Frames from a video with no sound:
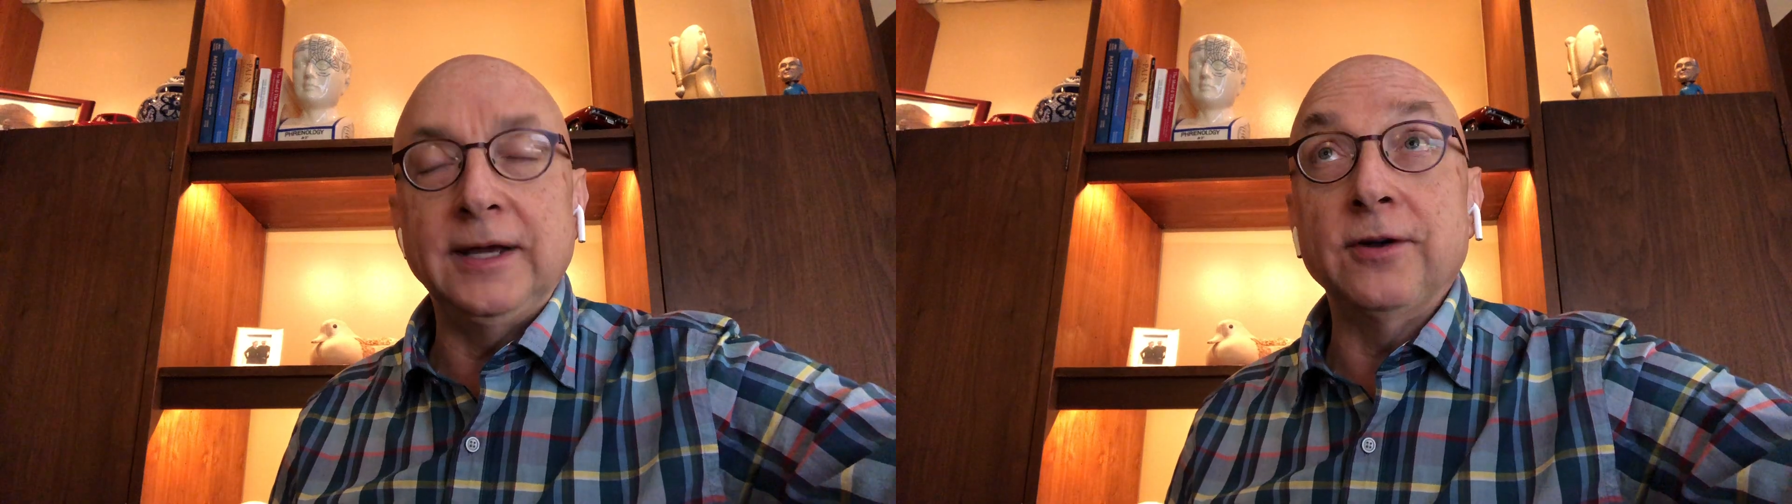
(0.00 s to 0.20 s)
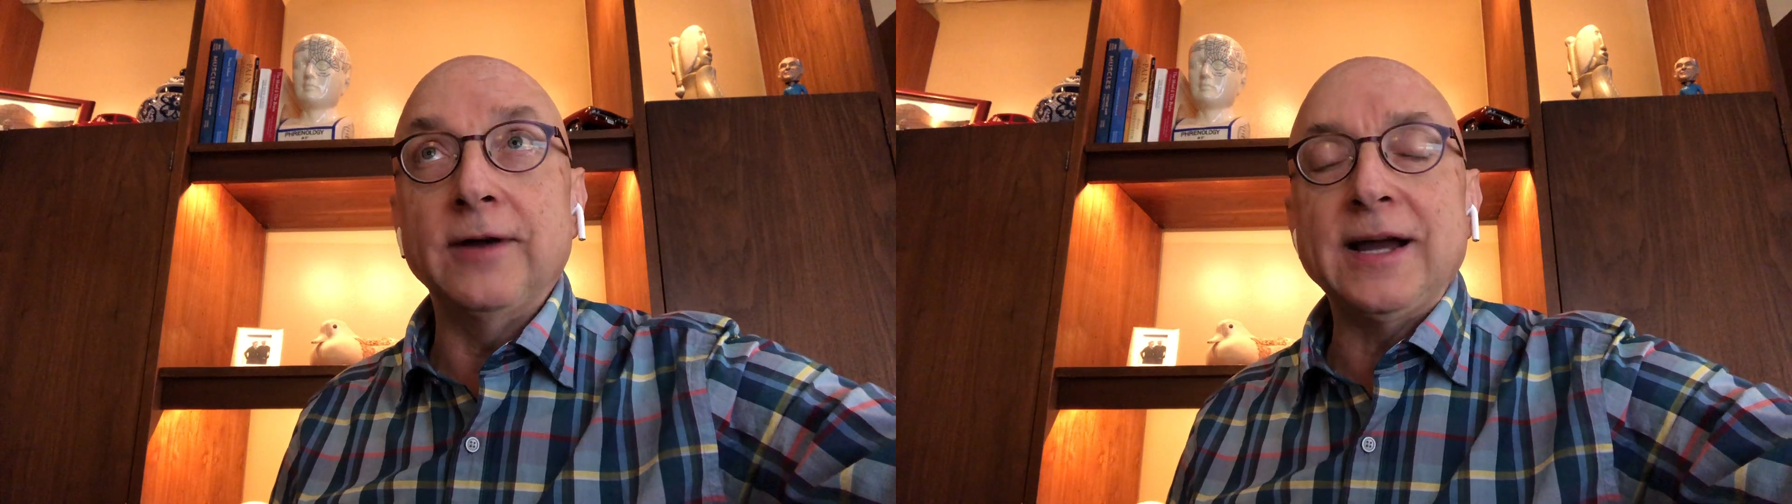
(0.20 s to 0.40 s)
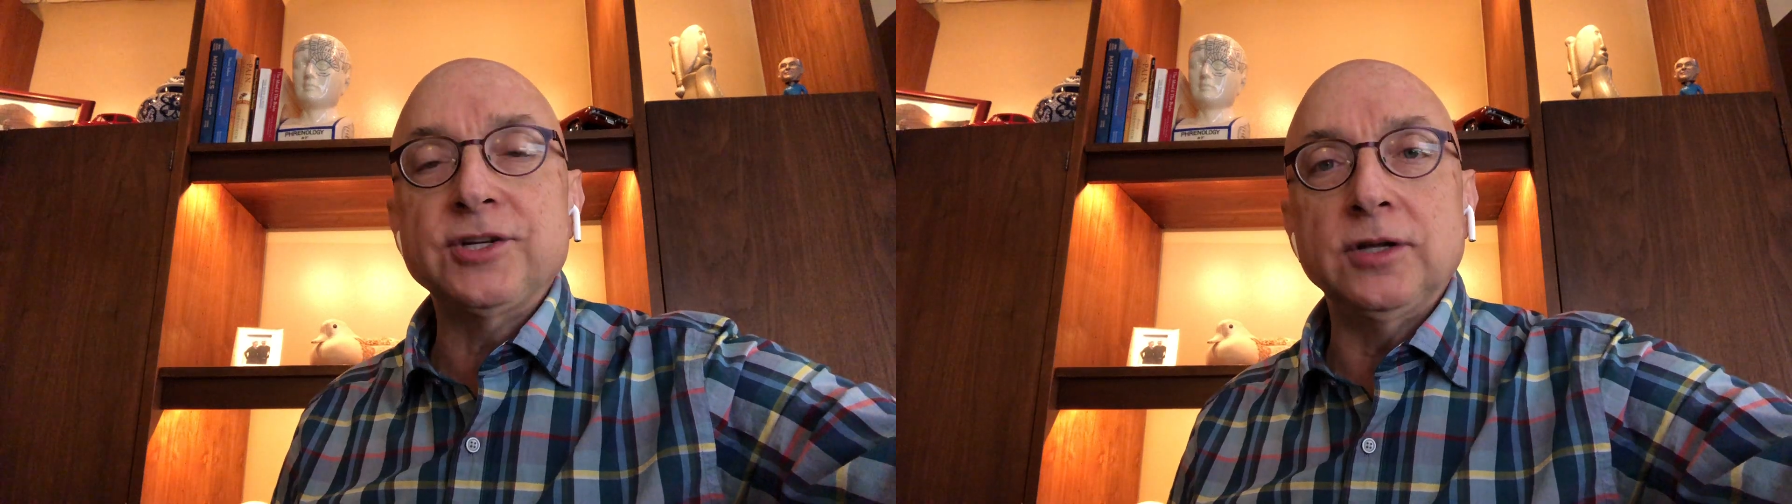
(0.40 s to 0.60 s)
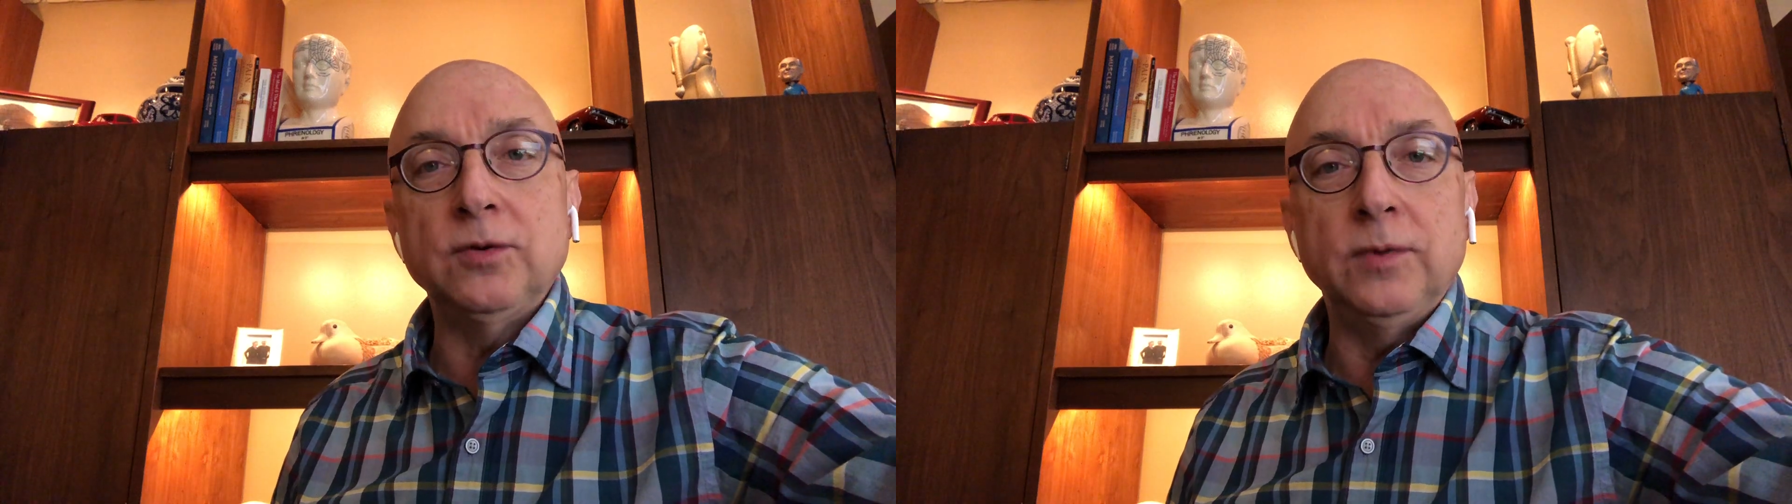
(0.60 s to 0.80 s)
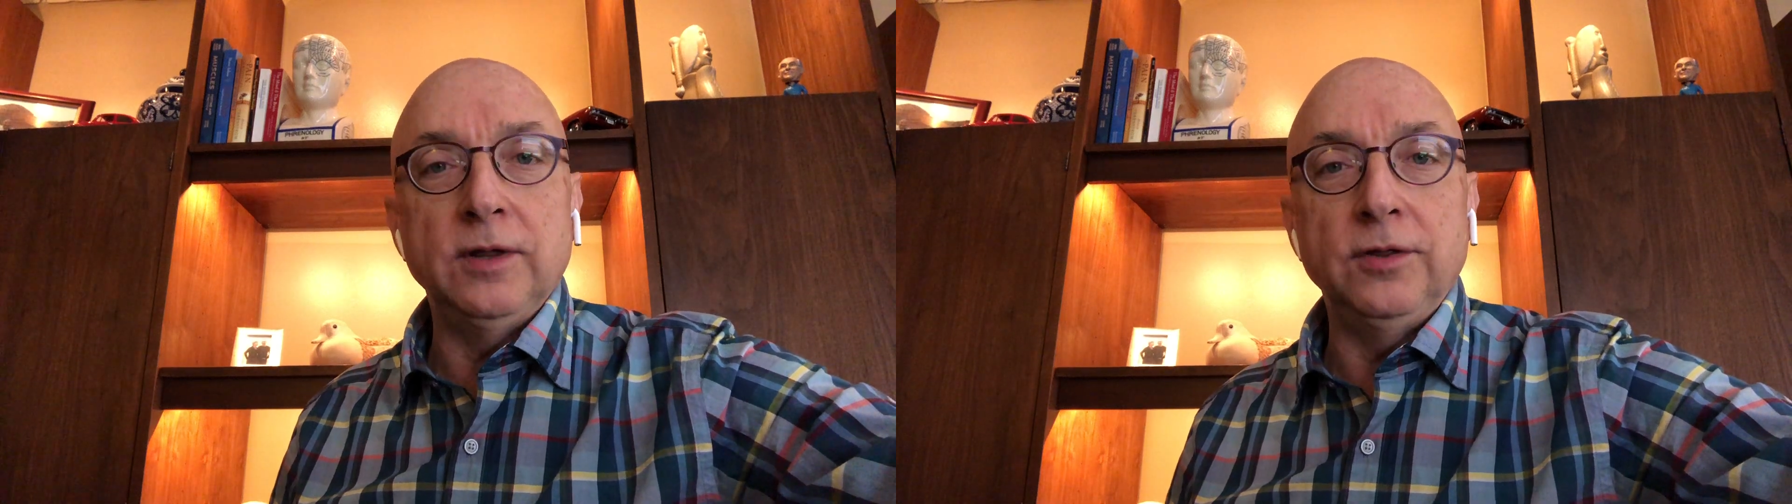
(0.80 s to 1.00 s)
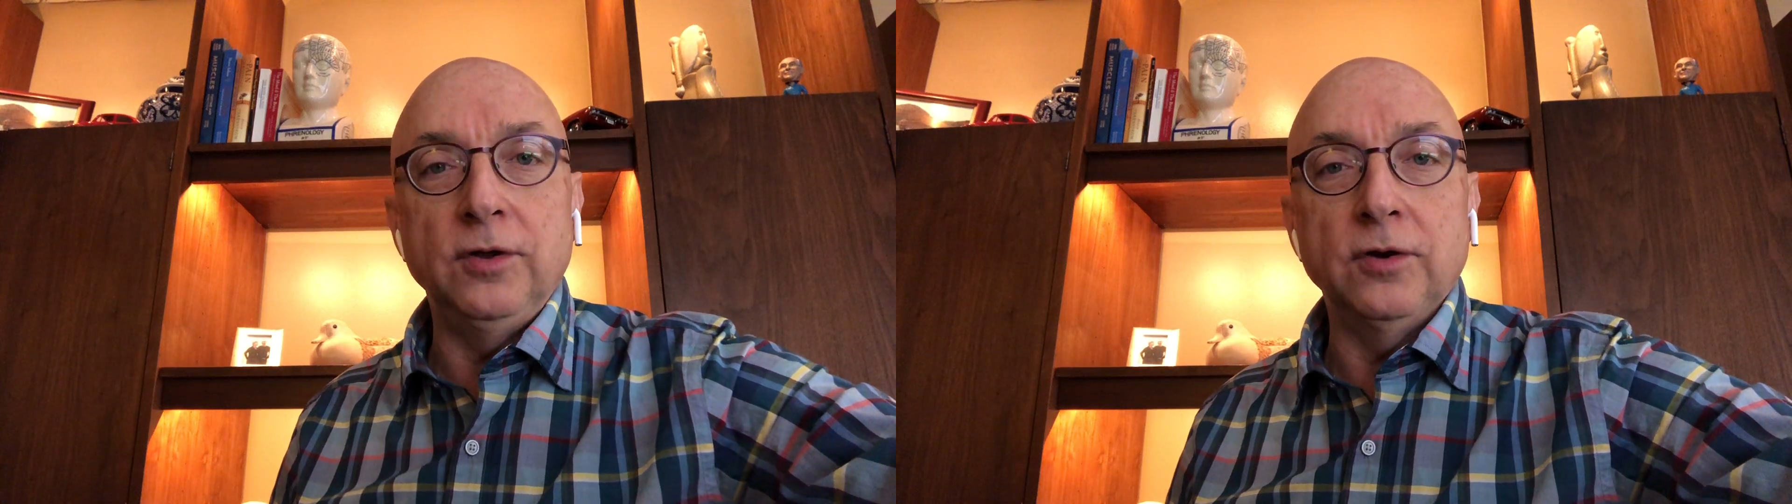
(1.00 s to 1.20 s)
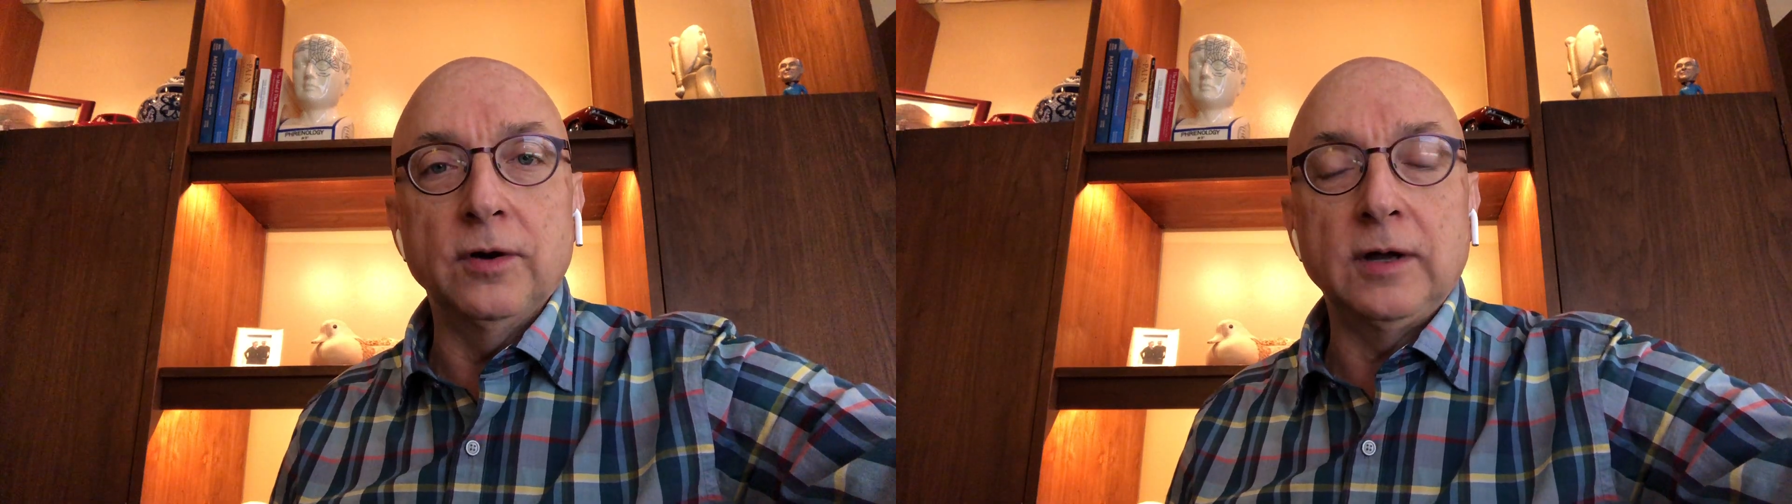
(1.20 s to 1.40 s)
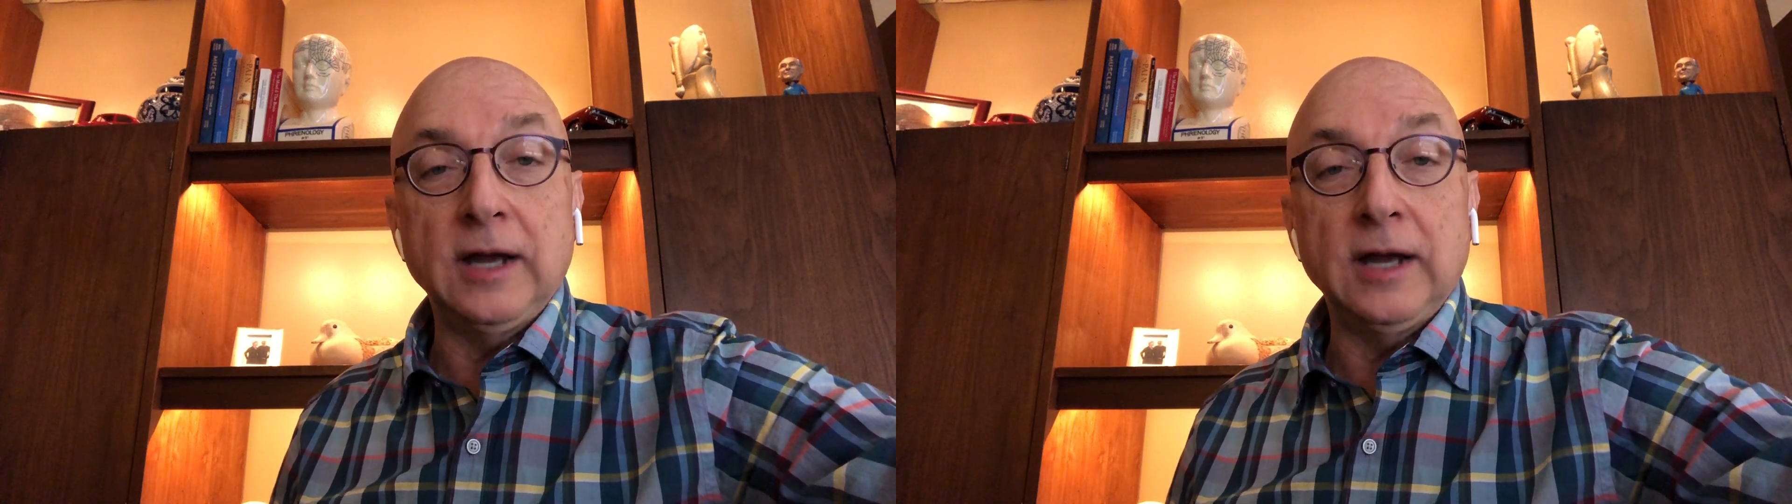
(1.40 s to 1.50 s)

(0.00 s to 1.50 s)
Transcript: interaction with your